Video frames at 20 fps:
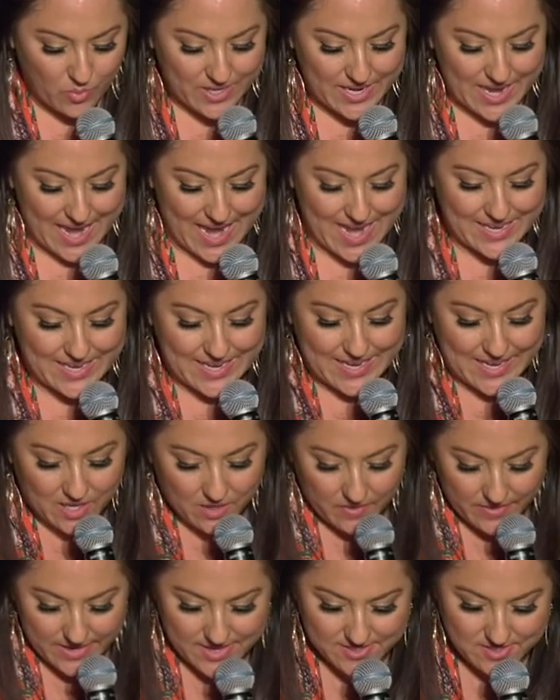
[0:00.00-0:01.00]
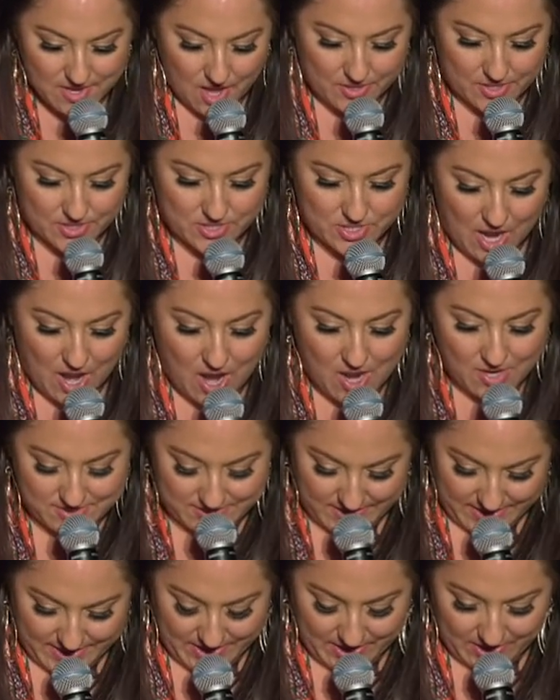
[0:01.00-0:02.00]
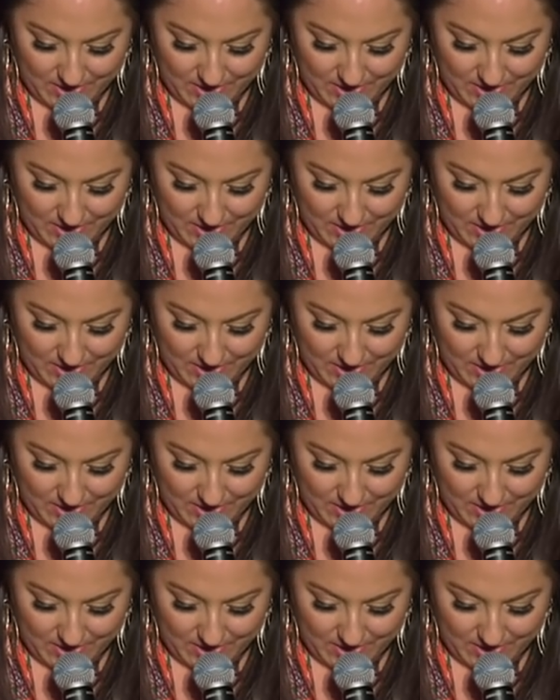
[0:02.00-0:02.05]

Who would hang earrings on a dog's